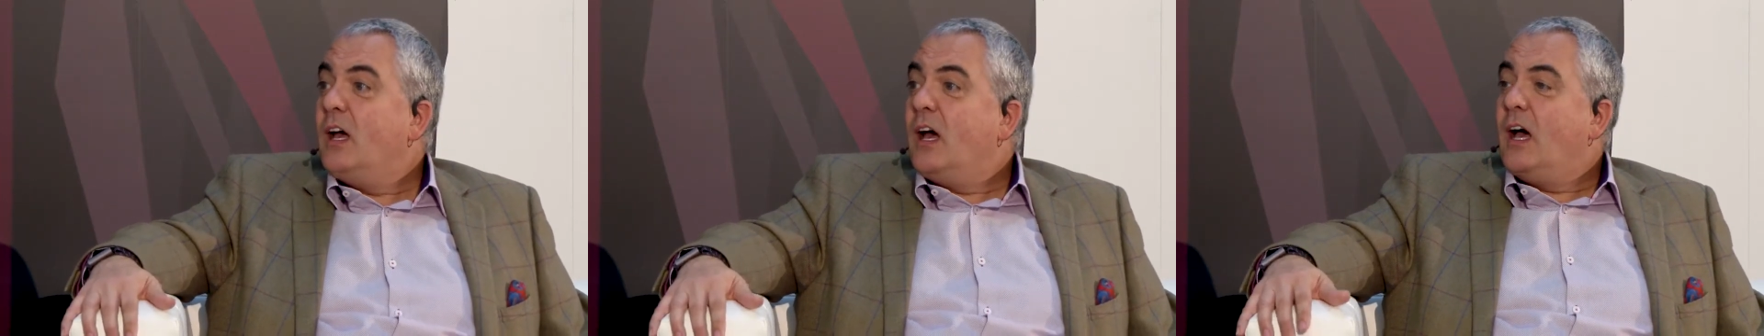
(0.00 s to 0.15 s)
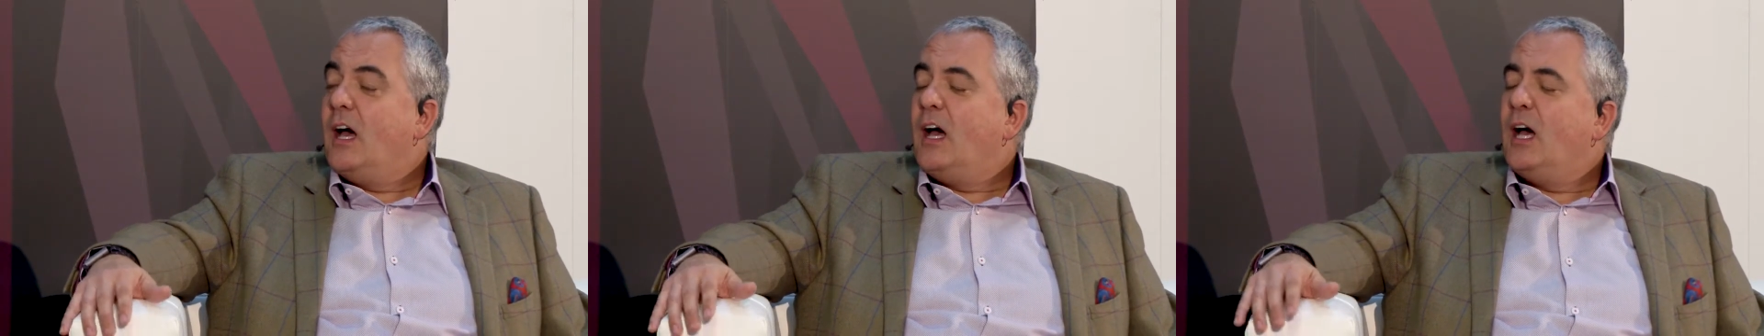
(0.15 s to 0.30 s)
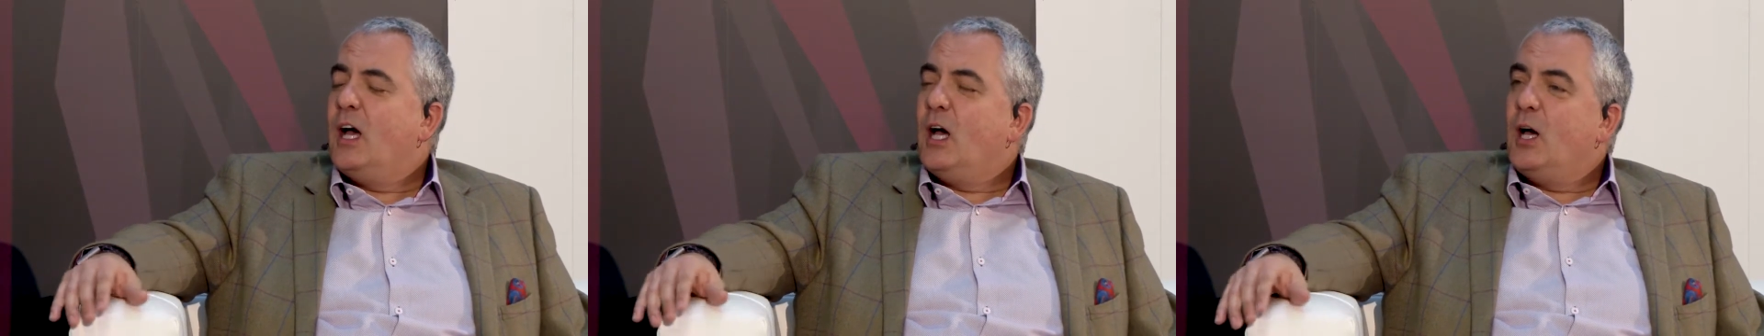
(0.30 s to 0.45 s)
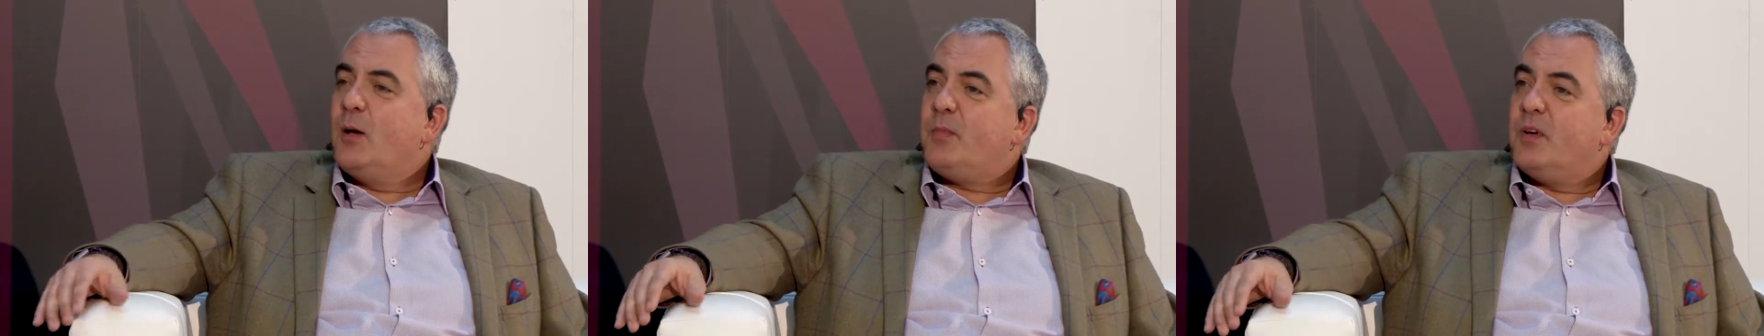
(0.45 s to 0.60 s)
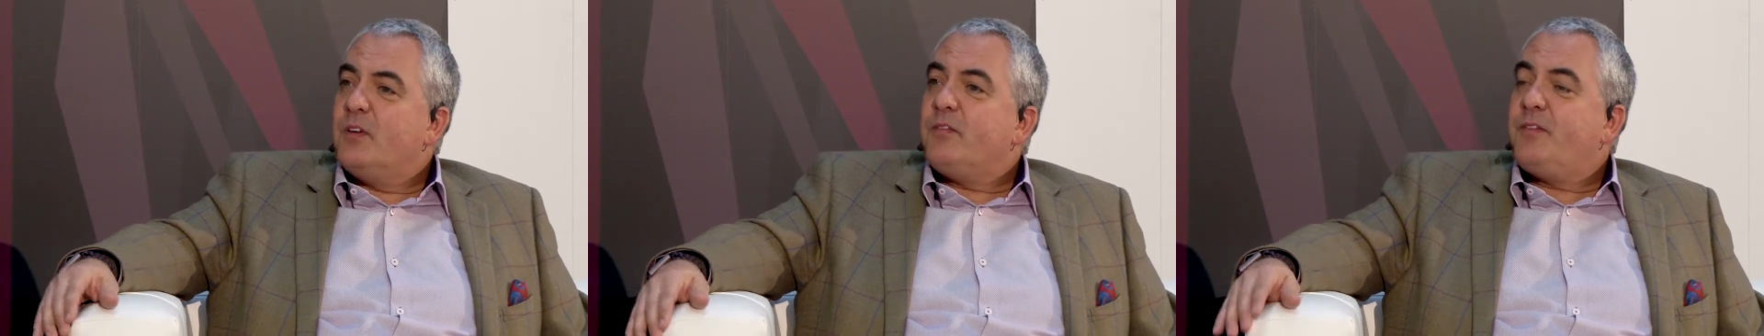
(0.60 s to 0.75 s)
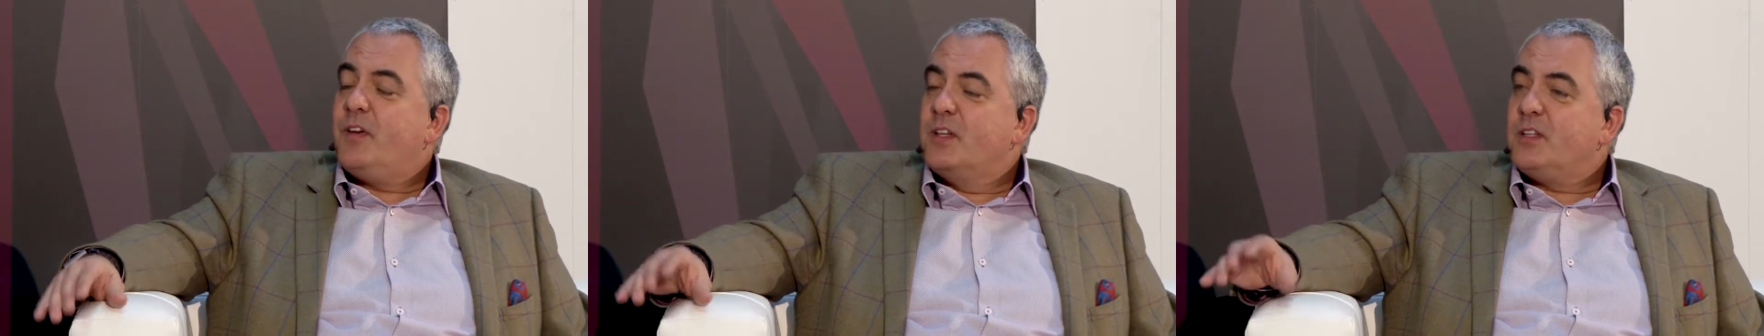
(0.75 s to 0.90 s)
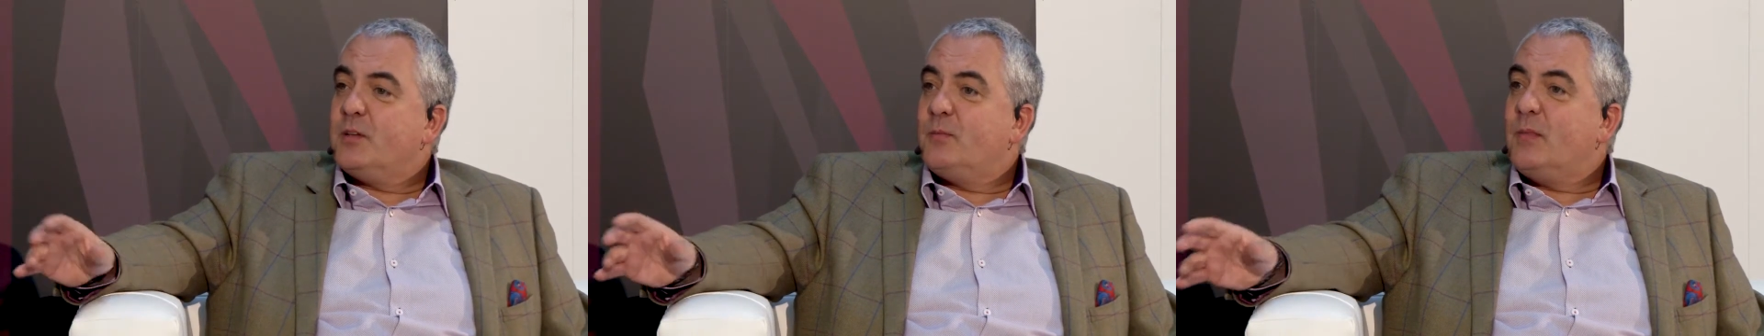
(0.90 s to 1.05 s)
But
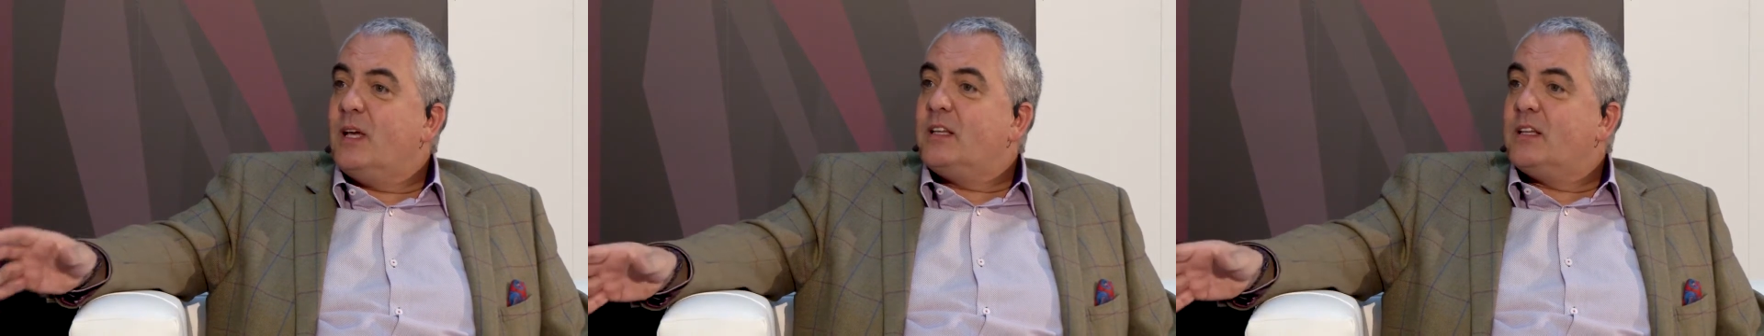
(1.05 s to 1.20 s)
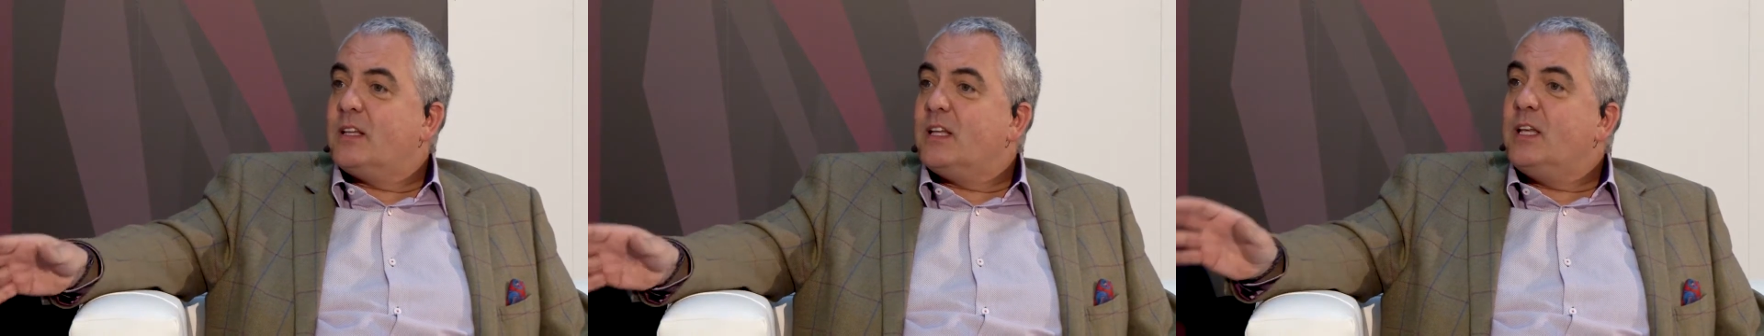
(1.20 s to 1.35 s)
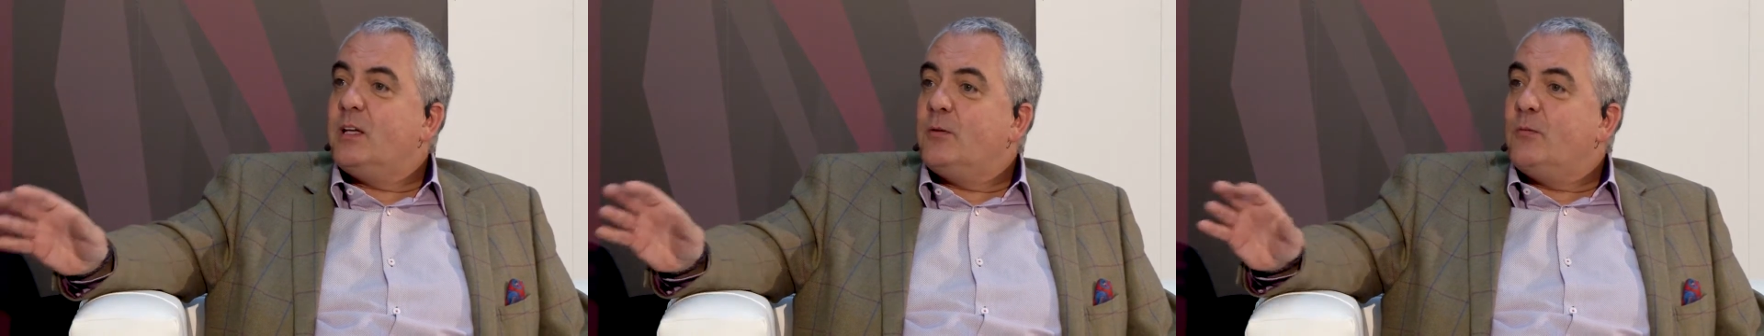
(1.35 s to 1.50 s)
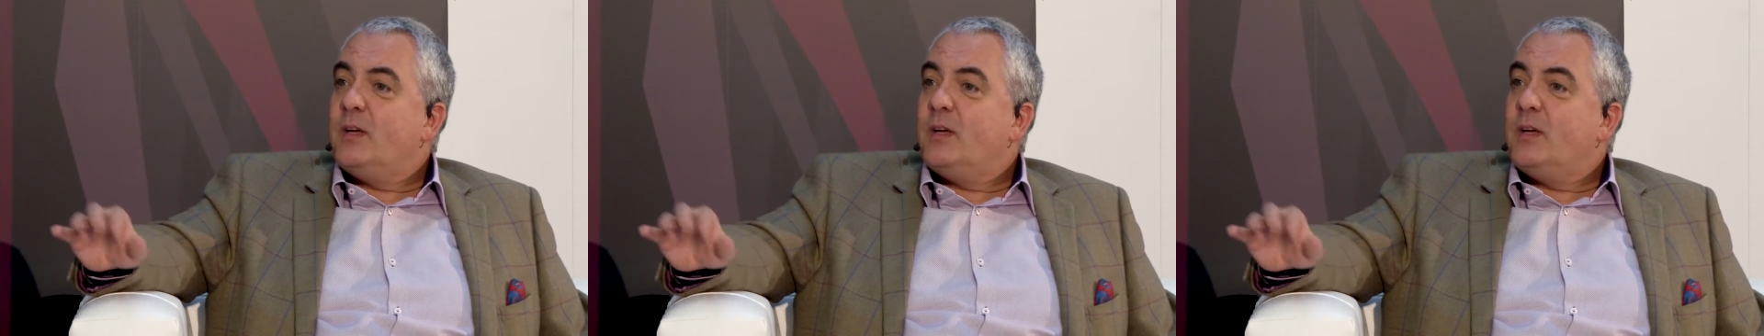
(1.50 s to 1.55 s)
fundamentally,